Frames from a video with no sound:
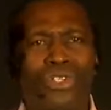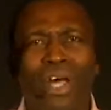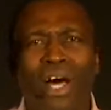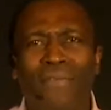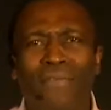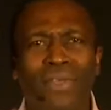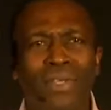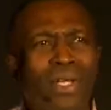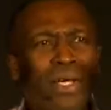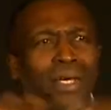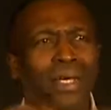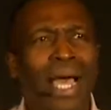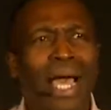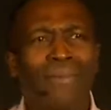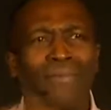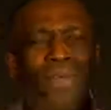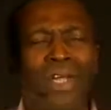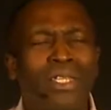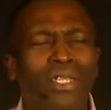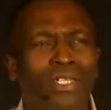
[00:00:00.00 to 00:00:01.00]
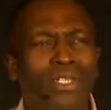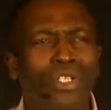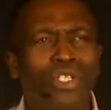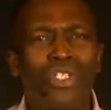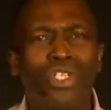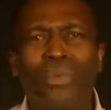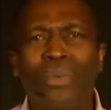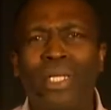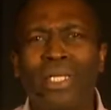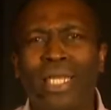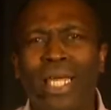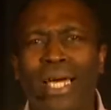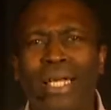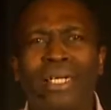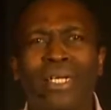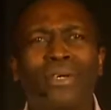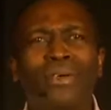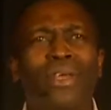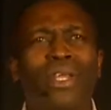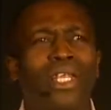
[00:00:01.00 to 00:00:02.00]
stuff. I have nothing to do with
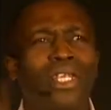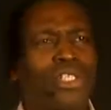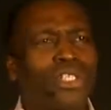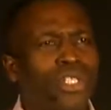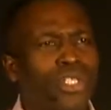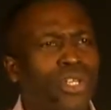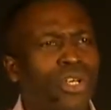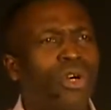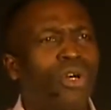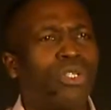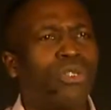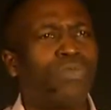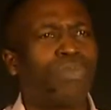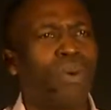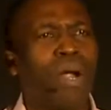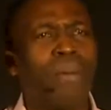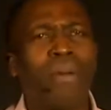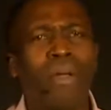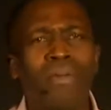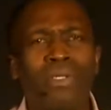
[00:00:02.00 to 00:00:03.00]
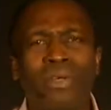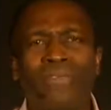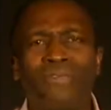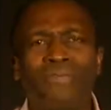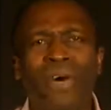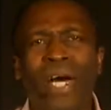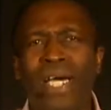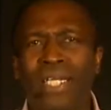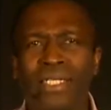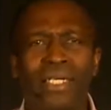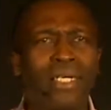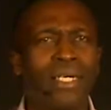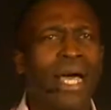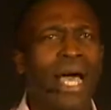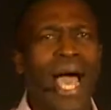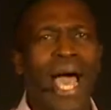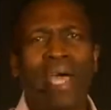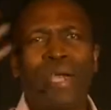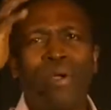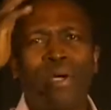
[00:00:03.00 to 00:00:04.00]
that. Religion causes problems and fights.
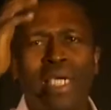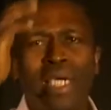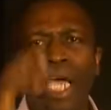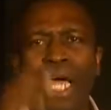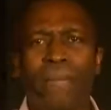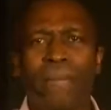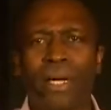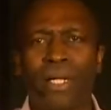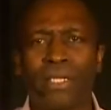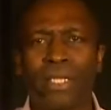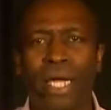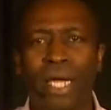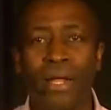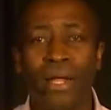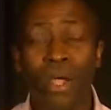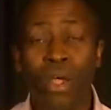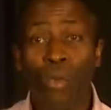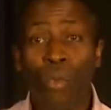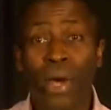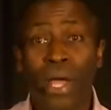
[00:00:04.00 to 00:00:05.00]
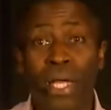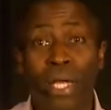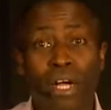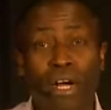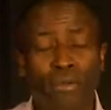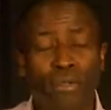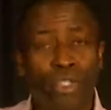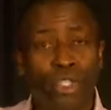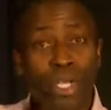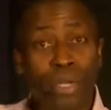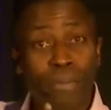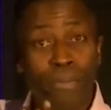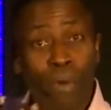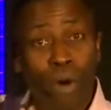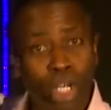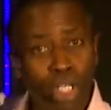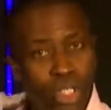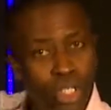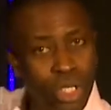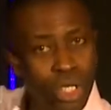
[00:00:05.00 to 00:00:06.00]
I don't care about that. When it comes to the
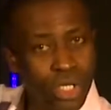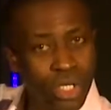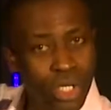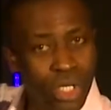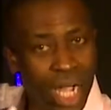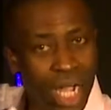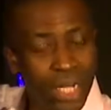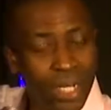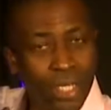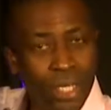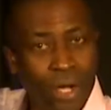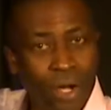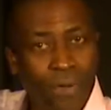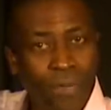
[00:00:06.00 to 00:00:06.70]
emotional side,